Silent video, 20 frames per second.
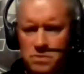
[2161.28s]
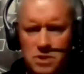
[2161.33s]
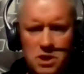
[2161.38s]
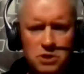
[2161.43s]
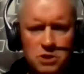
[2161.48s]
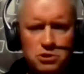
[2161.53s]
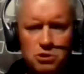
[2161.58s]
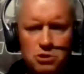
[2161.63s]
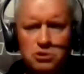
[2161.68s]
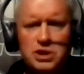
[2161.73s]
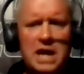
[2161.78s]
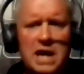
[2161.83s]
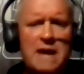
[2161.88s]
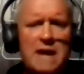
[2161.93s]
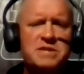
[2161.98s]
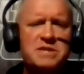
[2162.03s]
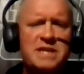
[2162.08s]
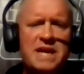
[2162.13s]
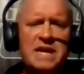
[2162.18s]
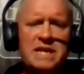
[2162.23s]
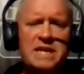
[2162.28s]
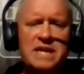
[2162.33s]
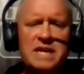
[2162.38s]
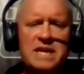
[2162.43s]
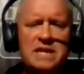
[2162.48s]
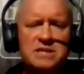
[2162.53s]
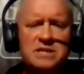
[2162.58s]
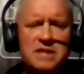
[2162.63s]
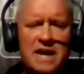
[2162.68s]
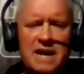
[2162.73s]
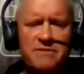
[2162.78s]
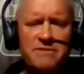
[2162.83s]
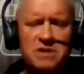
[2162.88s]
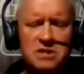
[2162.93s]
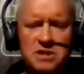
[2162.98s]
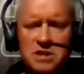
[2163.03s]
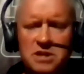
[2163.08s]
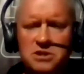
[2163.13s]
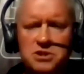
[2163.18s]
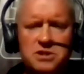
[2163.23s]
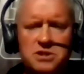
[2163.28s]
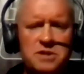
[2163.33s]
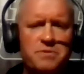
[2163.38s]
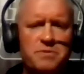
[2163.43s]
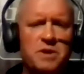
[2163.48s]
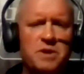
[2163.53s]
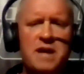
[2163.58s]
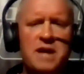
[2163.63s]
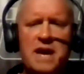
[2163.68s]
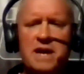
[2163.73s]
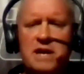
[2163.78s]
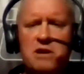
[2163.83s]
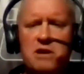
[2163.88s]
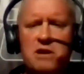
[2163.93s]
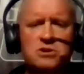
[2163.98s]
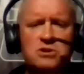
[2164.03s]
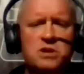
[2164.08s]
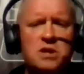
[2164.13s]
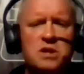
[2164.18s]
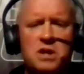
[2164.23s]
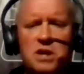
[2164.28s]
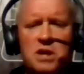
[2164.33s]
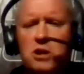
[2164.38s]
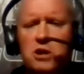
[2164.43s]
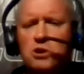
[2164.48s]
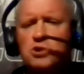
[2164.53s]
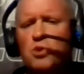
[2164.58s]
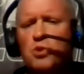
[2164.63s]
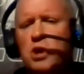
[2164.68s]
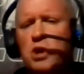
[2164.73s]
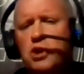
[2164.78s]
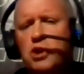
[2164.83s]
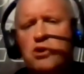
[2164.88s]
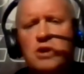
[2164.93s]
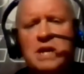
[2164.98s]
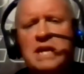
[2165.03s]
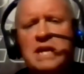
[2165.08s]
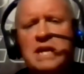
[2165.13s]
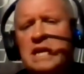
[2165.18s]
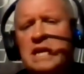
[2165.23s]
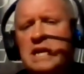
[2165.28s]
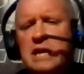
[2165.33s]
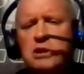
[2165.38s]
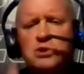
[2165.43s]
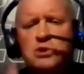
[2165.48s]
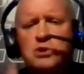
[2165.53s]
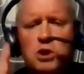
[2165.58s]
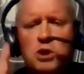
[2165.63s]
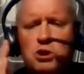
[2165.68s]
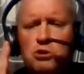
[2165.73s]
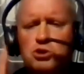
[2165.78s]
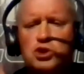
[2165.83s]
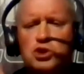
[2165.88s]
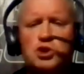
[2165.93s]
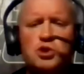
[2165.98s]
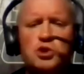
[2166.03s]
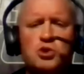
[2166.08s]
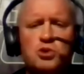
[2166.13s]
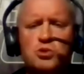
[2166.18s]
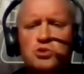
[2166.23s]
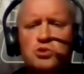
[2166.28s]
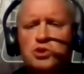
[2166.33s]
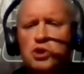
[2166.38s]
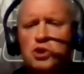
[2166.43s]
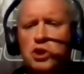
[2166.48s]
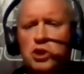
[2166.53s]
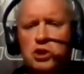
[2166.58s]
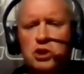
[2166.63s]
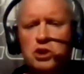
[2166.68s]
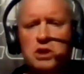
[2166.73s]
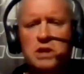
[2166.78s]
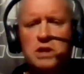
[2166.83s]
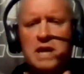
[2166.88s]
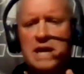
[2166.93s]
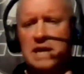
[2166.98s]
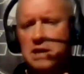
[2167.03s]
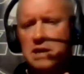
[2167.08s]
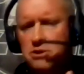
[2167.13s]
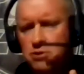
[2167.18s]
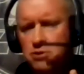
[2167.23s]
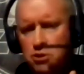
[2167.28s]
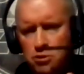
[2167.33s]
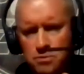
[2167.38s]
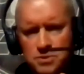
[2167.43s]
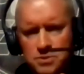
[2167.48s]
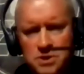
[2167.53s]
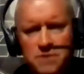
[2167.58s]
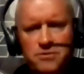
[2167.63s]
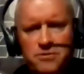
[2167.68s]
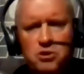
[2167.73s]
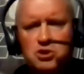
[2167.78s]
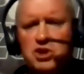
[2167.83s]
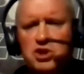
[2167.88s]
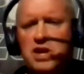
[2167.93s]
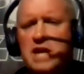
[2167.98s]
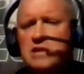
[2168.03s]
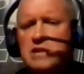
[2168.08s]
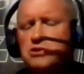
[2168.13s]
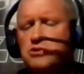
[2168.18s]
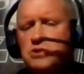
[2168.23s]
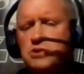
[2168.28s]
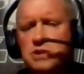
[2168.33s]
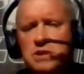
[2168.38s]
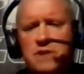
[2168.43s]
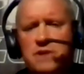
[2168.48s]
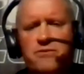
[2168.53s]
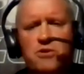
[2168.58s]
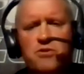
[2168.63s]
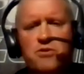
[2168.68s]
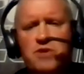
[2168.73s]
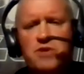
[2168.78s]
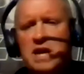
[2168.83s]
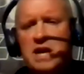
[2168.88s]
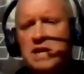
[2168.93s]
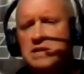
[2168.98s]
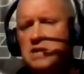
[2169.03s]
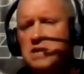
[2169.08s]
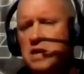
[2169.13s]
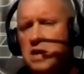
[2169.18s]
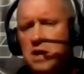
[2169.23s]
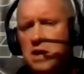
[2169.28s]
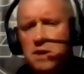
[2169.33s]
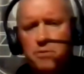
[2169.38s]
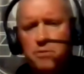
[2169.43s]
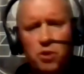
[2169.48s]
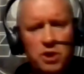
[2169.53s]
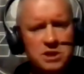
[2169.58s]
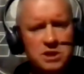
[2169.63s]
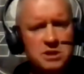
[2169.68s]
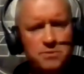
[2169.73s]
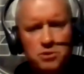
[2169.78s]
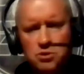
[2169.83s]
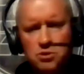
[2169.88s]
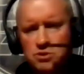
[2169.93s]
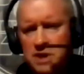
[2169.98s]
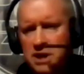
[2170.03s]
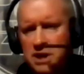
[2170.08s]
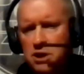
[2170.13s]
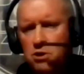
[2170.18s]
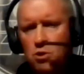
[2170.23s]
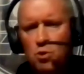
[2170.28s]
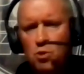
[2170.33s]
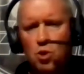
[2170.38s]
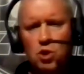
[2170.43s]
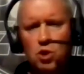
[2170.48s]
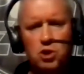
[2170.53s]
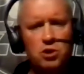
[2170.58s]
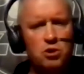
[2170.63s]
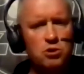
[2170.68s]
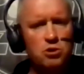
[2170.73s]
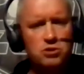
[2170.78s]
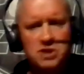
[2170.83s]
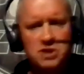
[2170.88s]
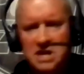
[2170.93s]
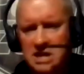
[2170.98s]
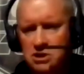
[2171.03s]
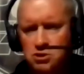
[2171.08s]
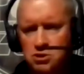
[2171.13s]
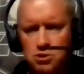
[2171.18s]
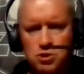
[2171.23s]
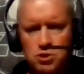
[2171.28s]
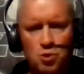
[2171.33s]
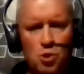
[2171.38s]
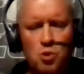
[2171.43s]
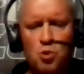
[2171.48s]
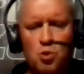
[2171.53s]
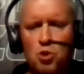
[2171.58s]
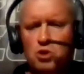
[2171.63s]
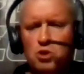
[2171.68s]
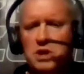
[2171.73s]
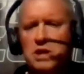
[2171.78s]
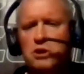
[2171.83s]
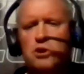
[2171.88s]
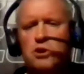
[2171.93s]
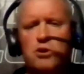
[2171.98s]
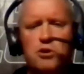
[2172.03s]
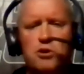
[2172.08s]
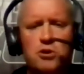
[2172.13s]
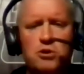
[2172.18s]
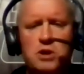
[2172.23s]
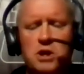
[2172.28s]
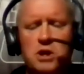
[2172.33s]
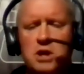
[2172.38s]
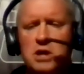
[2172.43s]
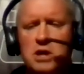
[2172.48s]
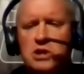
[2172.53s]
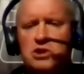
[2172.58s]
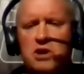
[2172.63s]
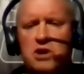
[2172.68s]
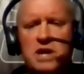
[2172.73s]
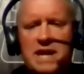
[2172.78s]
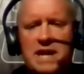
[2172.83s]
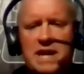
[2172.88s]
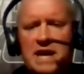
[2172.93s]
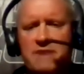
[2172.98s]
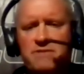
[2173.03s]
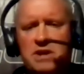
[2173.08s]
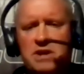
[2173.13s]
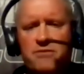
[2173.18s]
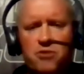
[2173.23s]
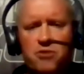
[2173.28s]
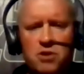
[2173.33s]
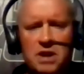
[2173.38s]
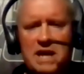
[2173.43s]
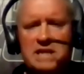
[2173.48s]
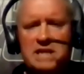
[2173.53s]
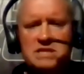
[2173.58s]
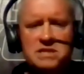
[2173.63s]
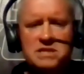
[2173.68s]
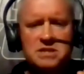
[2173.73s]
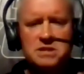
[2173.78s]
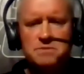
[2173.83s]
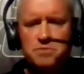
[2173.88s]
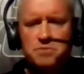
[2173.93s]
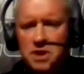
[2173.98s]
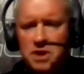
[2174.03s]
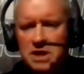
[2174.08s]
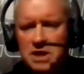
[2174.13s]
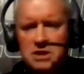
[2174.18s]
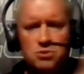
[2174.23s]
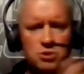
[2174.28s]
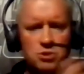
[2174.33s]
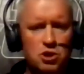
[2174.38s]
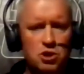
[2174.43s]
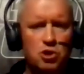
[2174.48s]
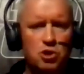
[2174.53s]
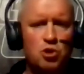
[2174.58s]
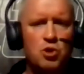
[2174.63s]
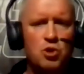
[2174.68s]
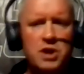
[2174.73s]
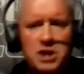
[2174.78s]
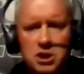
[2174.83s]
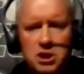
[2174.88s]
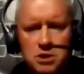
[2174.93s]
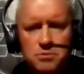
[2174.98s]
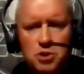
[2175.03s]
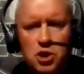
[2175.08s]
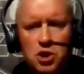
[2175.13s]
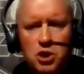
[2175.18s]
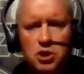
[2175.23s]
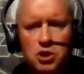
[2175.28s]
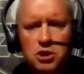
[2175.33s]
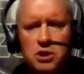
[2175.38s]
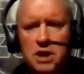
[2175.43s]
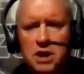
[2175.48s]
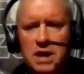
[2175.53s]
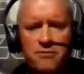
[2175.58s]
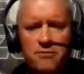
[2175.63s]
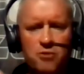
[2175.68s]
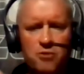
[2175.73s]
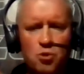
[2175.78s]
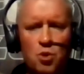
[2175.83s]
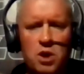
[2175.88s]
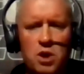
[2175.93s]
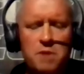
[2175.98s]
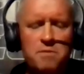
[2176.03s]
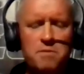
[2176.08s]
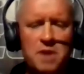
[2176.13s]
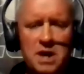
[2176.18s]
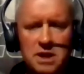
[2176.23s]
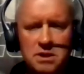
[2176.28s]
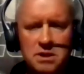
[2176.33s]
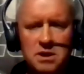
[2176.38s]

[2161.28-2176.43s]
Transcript: Your job as an AD is to have contingency plan. Hey, here's what your league, here's what your school's going to look like in terms of your schedules and different things. Principals, I know, are working hard. Teachers, we're working hard trying to have different lessons in place. What's our curriculum going to look like for 1 month?